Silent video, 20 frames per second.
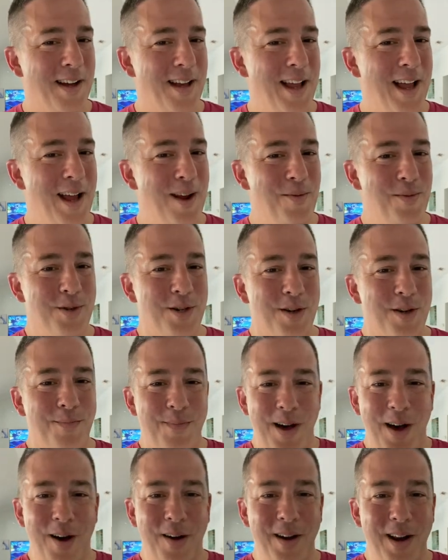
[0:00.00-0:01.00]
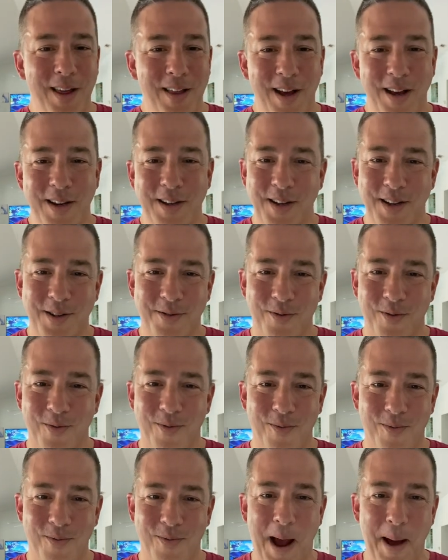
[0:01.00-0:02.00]
it was the melody that just
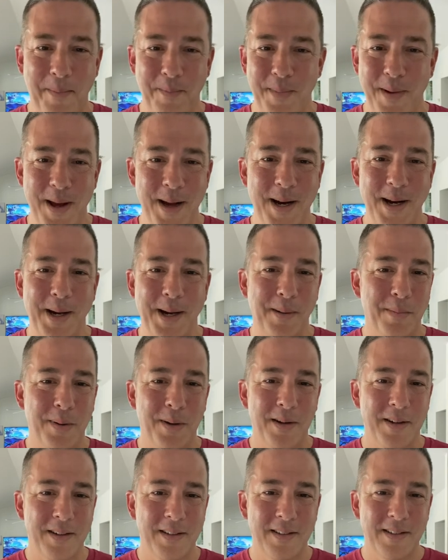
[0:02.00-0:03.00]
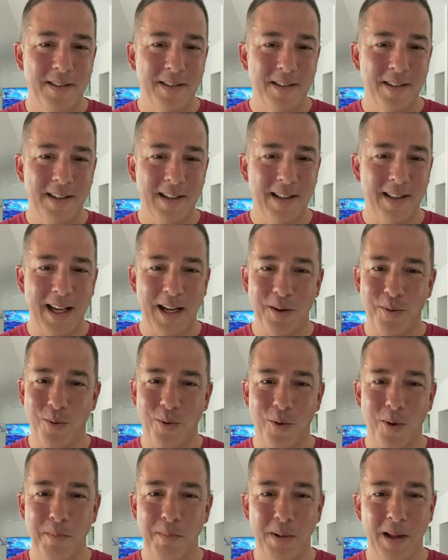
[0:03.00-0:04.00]
wrapped me up like a
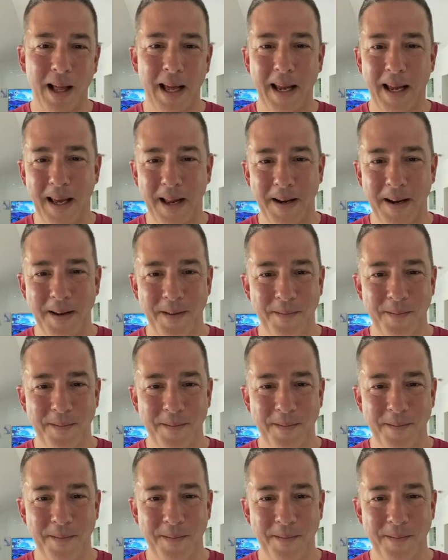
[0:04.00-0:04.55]
warm blanket